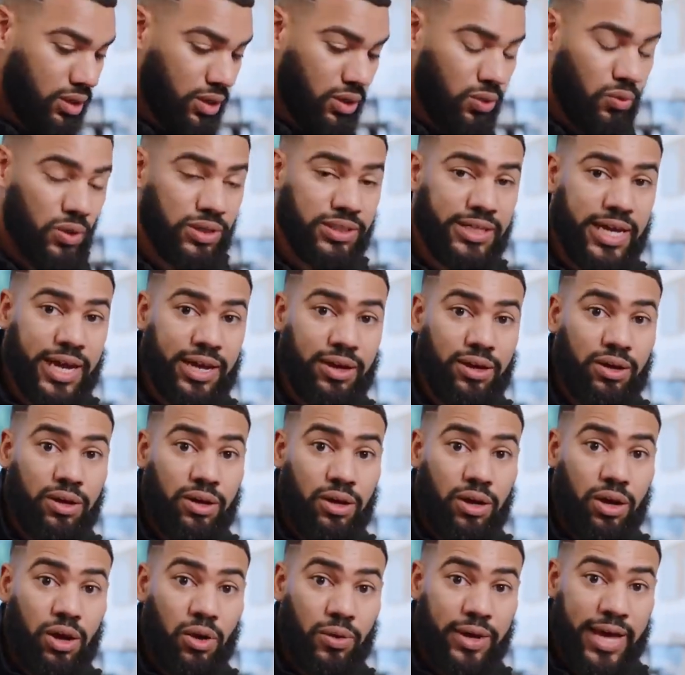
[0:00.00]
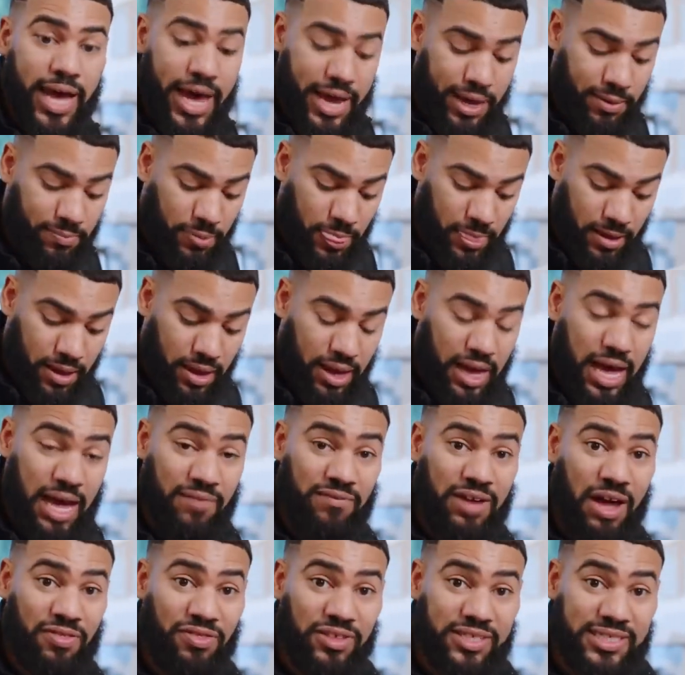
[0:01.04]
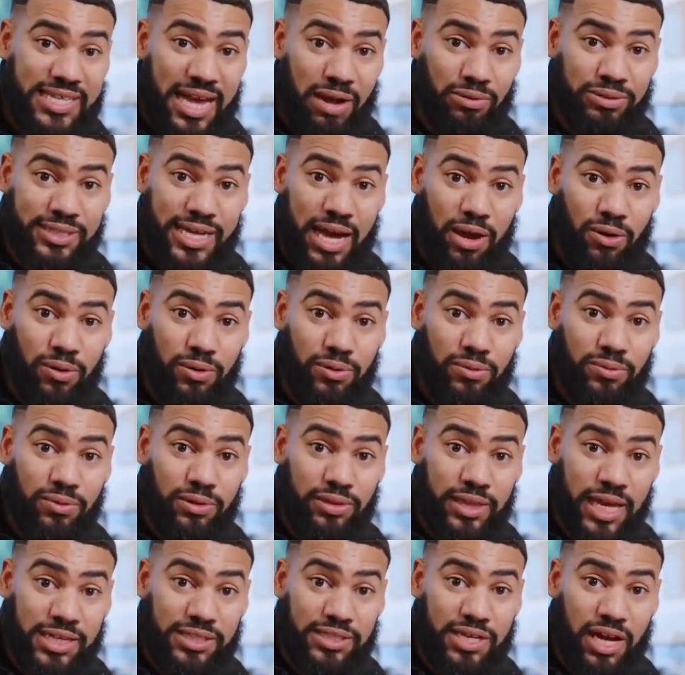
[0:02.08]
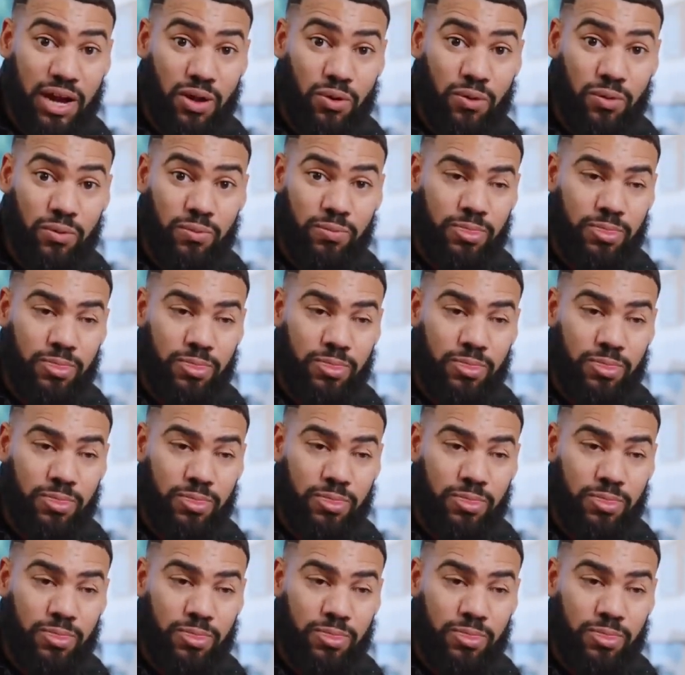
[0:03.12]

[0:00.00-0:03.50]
We're saying, okay, I've got the sounds out, let's go.